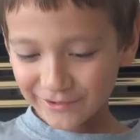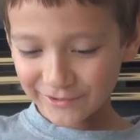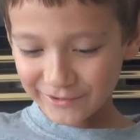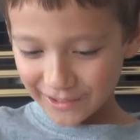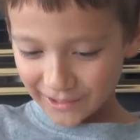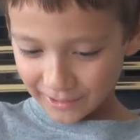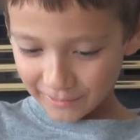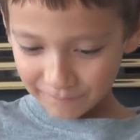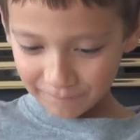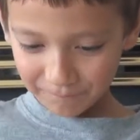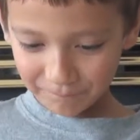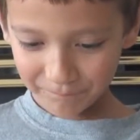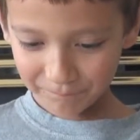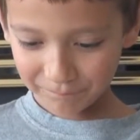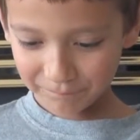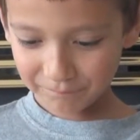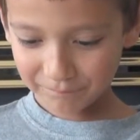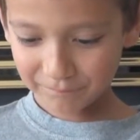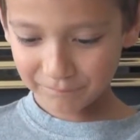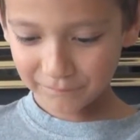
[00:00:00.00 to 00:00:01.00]
was like,
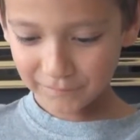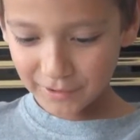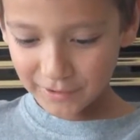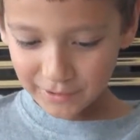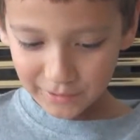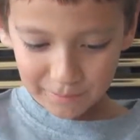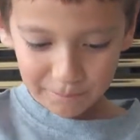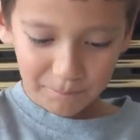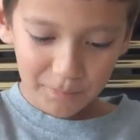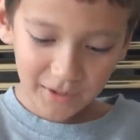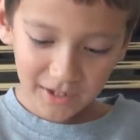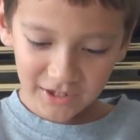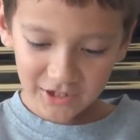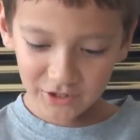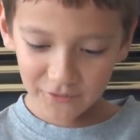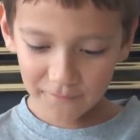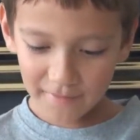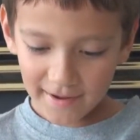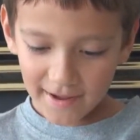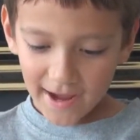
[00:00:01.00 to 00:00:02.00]
you just punch
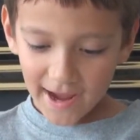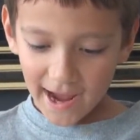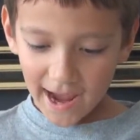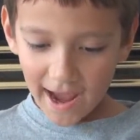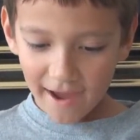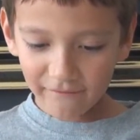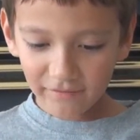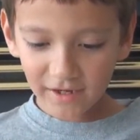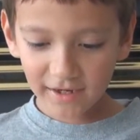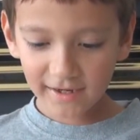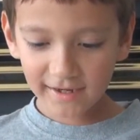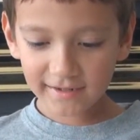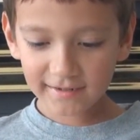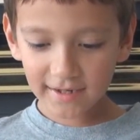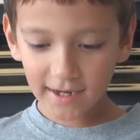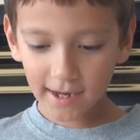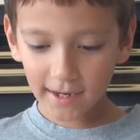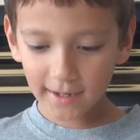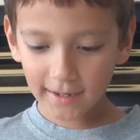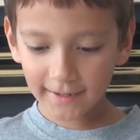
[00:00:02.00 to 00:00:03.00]
him, and then he's
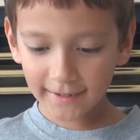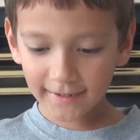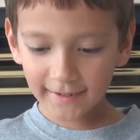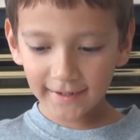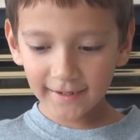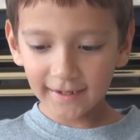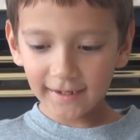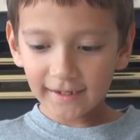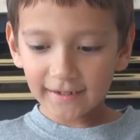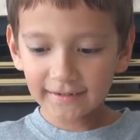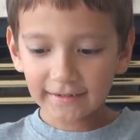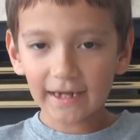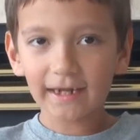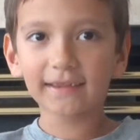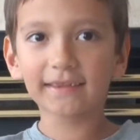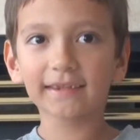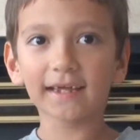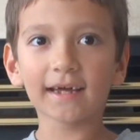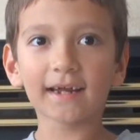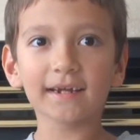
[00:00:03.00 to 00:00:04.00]
like,
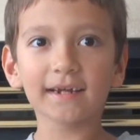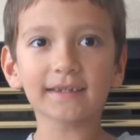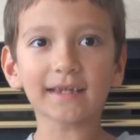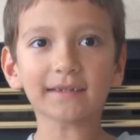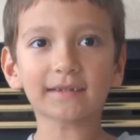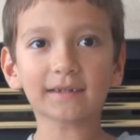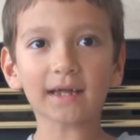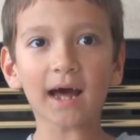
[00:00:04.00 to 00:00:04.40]
da da da